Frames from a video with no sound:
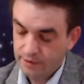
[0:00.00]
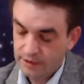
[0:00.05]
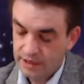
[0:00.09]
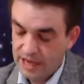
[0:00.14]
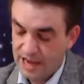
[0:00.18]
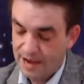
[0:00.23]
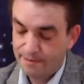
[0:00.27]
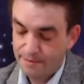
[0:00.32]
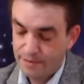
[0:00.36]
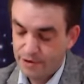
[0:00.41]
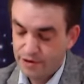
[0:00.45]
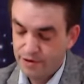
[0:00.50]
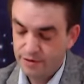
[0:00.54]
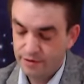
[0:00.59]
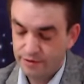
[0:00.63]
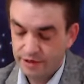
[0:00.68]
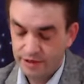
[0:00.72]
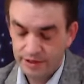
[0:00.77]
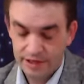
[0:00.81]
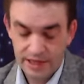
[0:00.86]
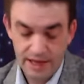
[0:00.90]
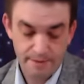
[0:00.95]
That
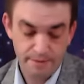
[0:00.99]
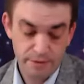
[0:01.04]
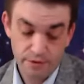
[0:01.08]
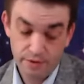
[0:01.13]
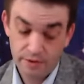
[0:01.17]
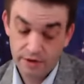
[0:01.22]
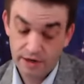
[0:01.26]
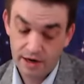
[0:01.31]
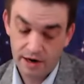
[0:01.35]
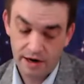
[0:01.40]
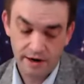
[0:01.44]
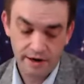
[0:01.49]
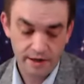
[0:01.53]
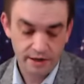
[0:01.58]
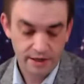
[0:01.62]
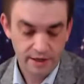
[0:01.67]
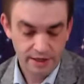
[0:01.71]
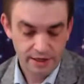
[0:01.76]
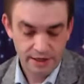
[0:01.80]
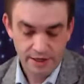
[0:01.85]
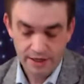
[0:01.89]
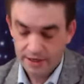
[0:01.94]
Moon card,
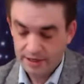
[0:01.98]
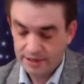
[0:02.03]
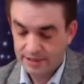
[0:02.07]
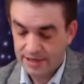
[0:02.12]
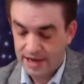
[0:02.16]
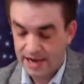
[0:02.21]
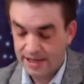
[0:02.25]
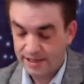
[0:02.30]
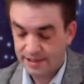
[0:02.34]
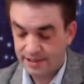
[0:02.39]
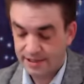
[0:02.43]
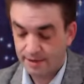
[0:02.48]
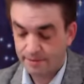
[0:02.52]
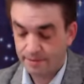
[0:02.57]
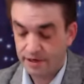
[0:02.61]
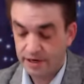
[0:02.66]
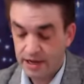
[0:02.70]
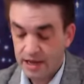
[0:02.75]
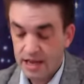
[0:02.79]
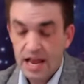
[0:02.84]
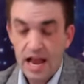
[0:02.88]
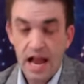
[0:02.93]
it's hiding
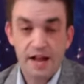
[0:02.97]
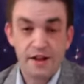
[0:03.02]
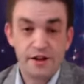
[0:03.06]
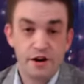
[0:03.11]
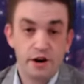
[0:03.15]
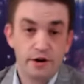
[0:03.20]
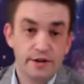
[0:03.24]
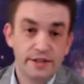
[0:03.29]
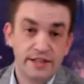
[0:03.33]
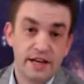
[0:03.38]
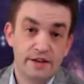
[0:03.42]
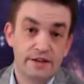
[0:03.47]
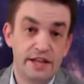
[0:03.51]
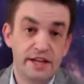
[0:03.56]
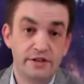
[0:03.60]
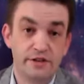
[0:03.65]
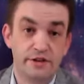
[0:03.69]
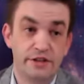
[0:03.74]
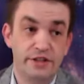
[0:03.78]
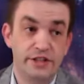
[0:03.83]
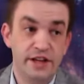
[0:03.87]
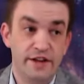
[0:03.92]
something. And you notice how
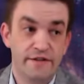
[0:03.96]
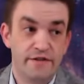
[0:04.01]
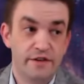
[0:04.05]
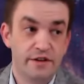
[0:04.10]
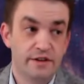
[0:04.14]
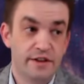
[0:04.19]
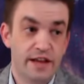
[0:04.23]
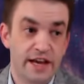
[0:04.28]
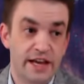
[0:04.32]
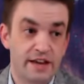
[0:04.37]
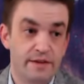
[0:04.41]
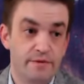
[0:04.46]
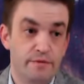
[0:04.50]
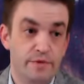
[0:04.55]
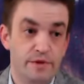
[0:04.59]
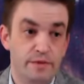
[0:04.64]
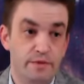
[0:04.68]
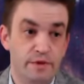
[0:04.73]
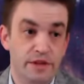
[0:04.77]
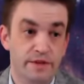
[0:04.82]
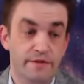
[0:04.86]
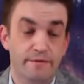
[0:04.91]
things are different, like
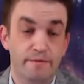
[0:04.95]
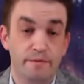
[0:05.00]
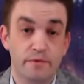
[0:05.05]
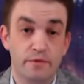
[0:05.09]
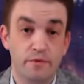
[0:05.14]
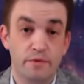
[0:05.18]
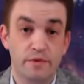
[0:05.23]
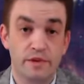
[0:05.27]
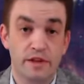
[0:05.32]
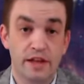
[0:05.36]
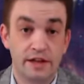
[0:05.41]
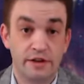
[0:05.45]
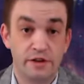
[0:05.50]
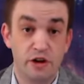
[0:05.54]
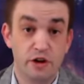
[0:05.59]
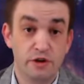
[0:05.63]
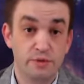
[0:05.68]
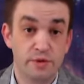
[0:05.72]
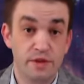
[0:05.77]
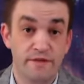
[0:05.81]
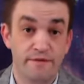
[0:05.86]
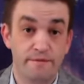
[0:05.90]
when
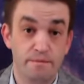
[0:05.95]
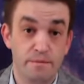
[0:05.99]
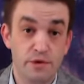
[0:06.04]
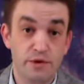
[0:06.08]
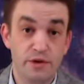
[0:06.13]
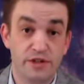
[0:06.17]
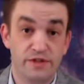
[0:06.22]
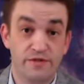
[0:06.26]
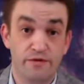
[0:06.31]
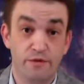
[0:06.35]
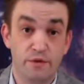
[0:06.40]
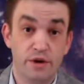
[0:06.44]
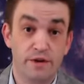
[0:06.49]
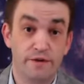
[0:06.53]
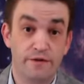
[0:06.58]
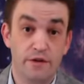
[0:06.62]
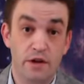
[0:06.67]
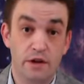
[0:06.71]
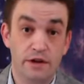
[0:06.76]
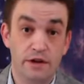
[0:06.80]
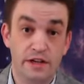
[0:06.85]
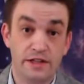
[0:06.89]
the Moon is real
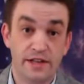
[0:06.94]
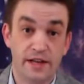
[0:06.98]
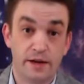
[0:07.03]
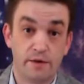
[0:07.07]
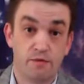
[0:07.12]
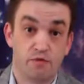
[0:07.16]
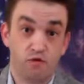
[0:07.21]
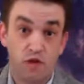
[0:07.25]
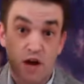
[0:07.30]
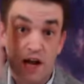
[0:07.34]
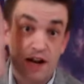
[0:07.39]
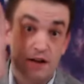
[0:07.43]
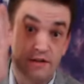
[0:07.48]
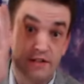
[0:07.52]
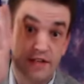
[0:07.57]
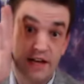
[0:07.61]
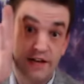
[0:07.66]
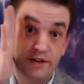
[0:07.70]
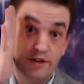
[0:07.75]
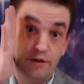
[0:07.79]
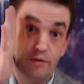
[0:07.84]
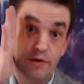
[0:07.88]
full and it's like right
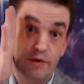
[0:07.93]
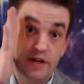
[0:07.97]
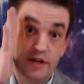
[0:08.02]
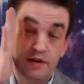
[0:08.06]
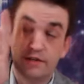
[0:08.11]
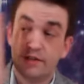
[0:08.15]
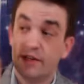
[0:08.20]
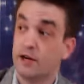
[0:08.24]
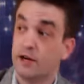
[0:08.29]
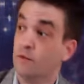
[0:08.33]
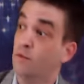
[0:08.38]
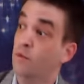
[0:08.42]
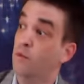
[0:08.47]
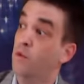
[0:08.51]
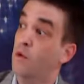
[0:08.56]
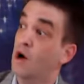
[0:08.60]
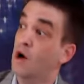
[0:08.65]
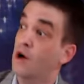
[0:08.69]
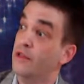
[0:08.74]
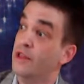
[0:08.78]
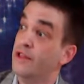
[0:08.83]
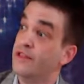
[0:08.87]
outside your window. It's like,
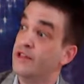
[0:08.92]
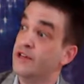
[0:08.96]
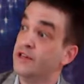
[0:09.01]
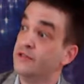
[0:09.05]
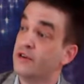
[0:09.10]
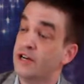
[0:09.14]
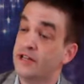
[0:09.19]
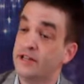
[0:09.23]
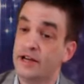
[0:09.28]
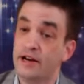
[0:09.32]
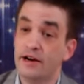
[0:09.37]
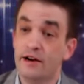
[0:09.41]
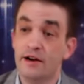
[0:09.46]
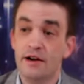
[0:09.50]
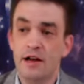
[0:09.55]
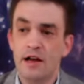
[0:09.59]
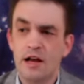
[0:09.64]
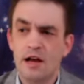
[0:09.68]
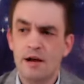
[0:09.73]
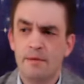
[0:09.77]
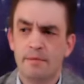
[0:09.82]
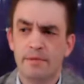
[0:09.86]
whoa, that thing's right there.
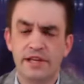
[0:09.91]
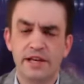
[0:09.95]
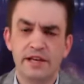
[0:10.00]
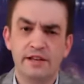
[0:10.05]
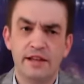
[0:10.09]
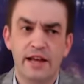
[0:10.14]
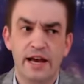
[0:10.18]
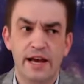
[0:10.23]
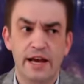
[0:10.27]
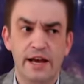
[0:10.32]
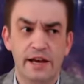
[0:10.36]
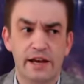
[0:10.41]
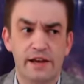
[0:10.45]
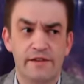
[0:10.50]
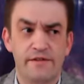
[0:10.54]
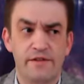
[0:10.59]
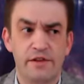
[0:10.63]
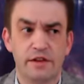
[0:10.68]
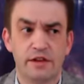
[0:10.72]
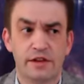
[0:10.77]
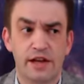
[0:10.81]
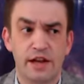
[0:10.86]
But then, like,
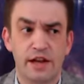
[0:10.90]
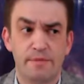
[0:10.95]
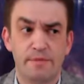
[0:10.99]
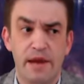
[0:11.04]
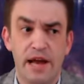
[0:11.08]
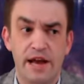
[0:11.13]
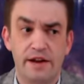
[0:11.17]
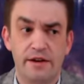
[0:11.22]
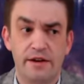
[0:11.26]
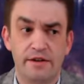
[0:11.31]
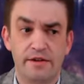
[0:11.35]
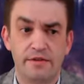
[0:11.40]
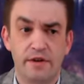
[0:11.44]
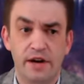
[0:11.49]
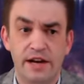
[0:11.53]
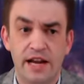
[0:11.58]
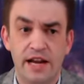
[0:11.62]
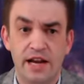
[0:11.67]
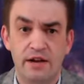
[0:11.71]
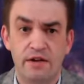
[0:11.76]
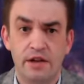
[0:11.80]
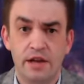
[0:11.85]
if you look up at it
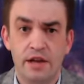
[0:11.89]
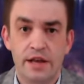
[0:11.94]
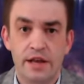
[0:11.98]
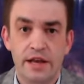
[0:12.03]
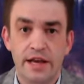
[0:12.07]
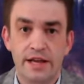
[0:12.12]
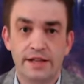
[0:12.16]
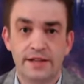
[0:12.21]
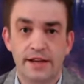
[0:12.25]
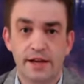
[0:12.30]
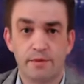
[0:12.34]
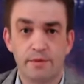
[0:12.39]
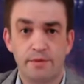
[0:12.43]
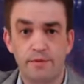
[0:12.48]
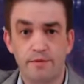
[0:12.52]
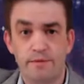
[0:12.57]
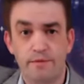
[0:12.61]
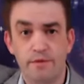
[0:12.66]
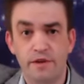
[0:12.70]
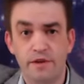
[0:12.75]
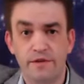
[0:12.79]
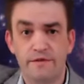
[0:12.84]
right now, it's like
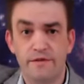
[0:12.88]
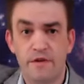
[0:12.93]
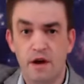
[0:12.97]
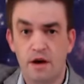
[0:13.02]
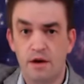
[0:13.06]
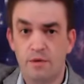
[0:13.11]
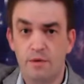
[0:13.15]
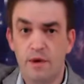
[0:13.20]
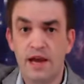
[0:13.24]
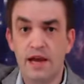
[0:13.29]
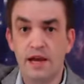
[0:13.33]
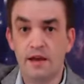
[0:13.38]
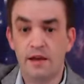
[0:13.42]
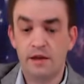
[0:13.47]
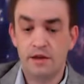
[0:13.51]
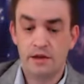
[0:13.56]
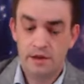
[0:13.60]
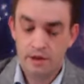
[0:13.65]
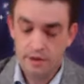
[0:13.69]
really far away.